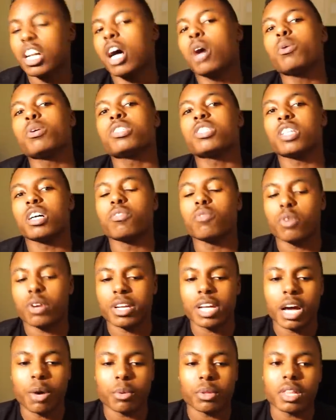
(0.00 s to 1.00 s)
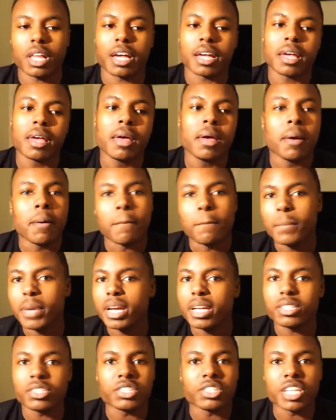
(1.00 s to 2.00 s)
I always love working out with like
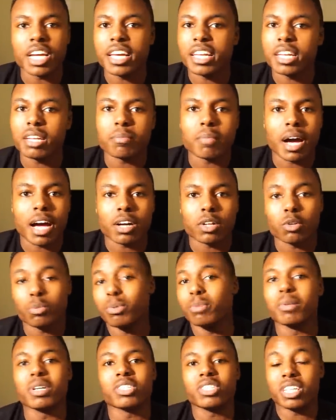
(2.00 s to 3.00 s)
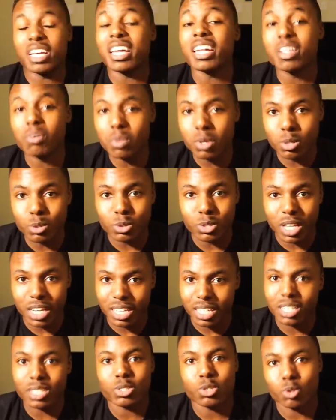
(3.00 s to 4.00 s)
Mitch, JD, Michael, pretty much anyone who's
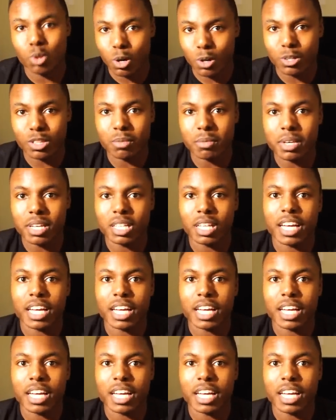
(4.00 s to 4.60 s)
like stronger than me.